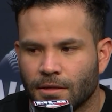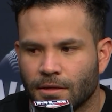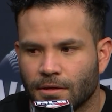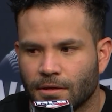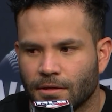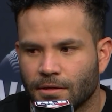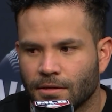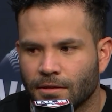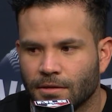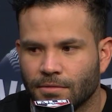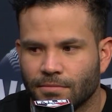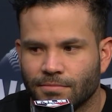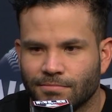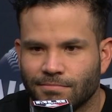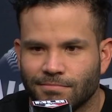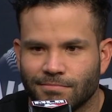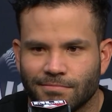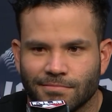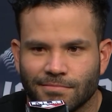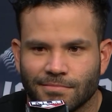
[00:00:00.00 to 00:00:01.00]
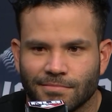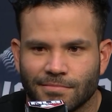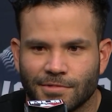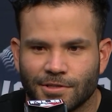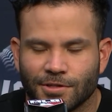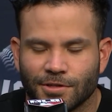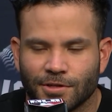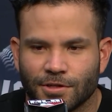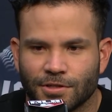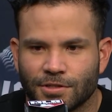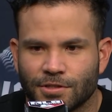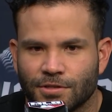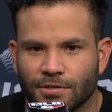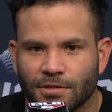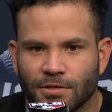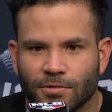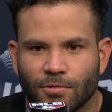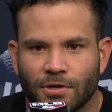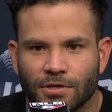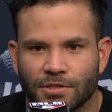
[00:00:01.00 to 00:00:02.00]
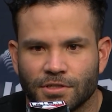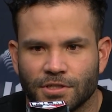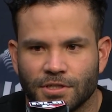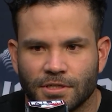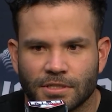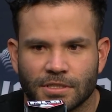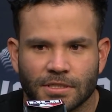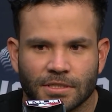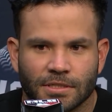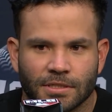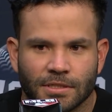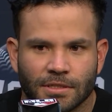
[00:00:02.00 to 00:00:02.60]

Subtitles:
and he took us to the World Series.